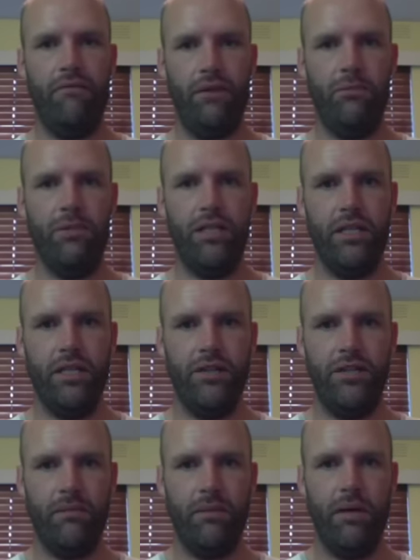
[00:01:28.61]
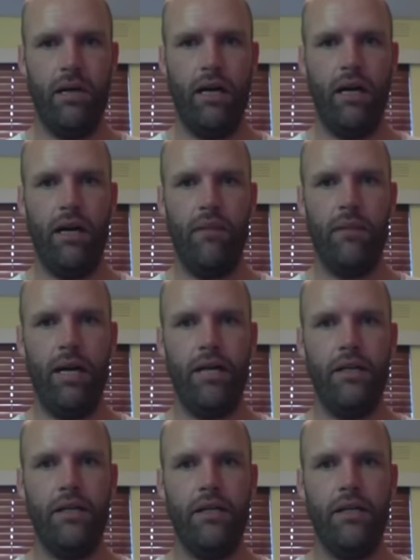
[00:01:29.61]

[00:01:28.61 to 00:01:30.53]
filmed it using my iPad.